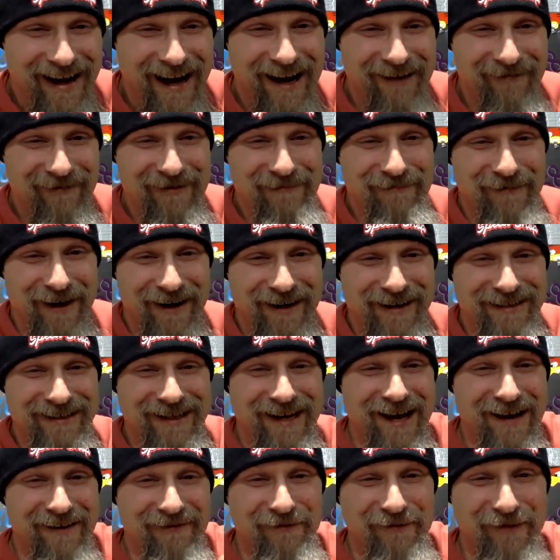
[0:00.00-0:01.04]
Everybody's
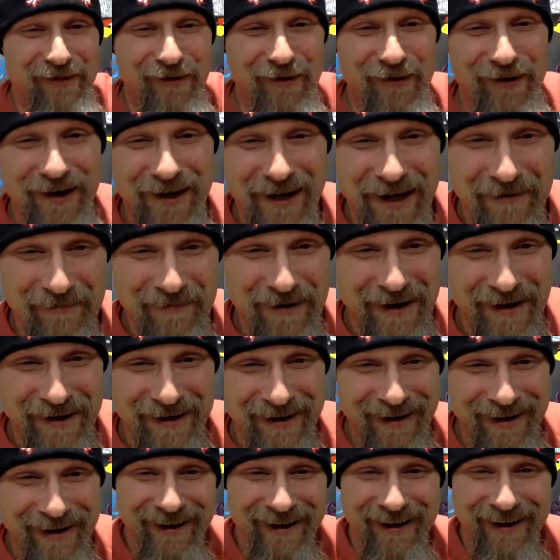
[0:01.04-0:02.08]
got a floor gimmick.
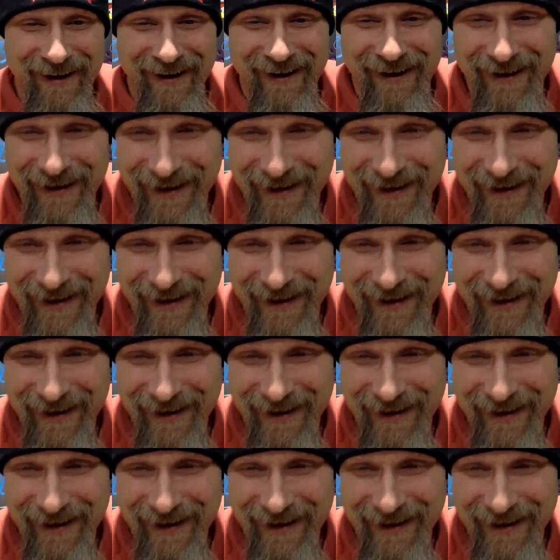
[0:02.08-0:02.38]
Did